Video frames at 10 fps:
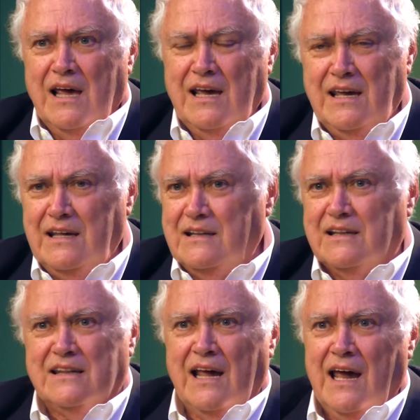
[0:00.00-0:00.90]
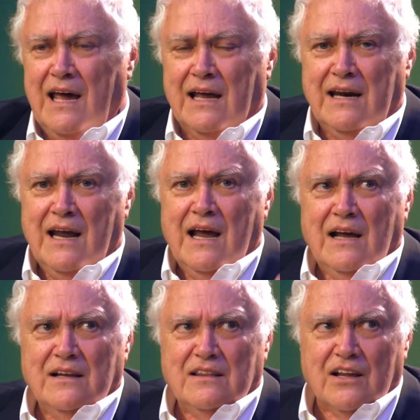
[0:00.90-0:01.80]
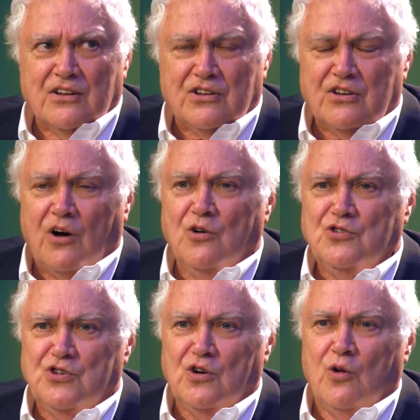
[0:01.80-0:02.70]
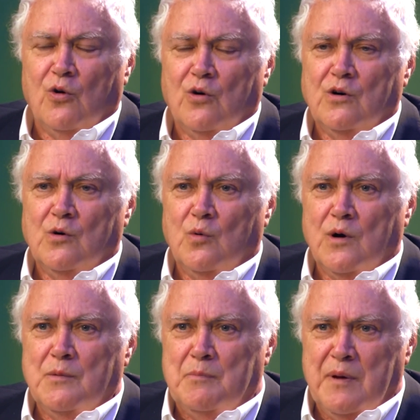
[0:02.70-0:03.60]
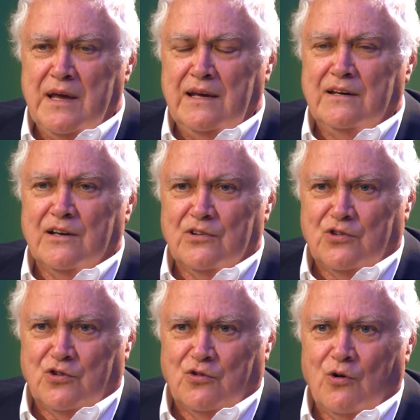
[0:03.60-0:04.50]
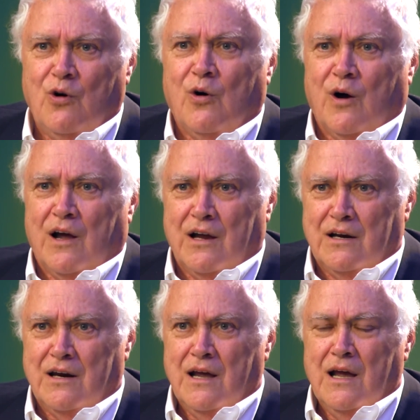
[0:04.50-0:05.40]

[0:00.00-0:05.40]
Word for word: He said the social order would be destroyed